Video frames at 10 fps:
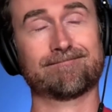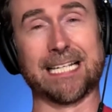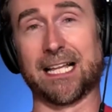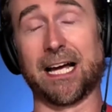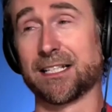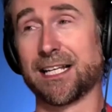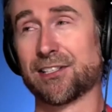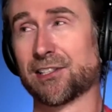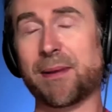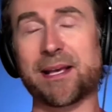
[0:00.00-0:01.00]
it's
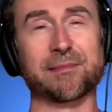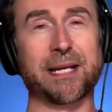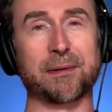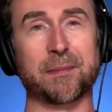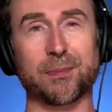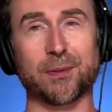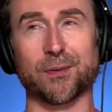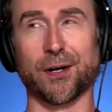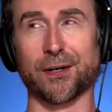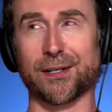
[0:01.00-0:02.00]
just amazing to me how many people
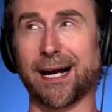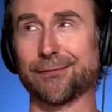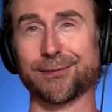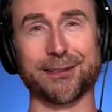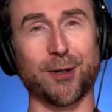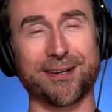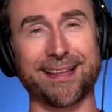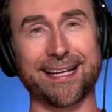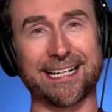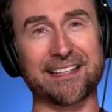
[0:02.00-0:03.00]
are not really open to
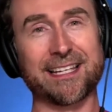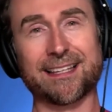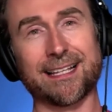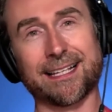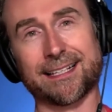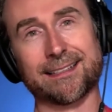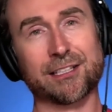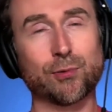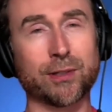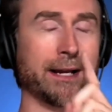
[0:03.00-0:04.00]
that. I think that like
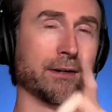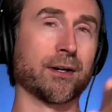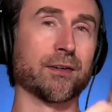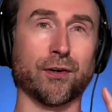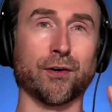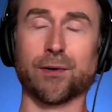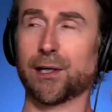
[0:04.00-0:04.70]
you and I are also,